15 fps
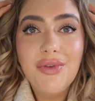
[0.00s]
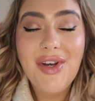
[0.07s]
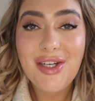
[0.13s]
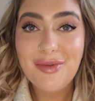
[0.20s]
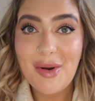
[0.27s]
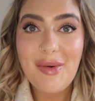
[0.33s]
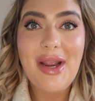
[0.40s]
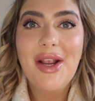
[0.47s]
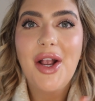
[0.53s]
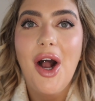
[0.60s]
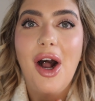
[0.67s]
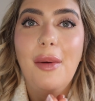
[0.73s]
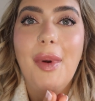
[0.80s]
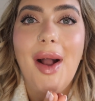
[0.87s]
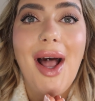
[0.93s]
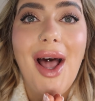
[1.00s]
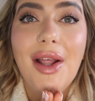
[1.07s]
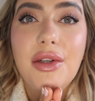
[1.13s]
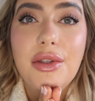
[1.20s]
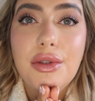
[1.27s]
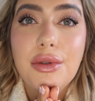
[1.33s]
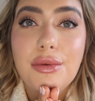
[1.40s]
finished my makeup,
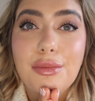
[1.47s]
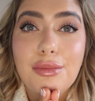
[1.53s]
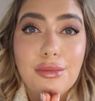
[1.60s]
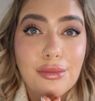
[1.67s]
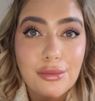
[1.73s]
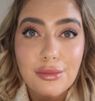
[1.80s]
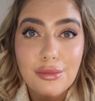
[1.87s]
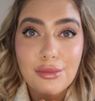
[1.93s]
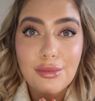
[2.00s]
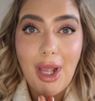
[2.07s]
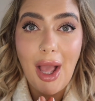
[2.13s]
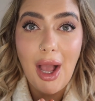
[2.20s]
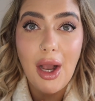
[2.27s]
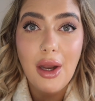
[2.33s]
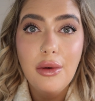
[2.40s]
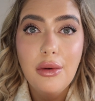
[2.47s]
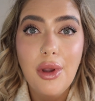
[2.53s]
and how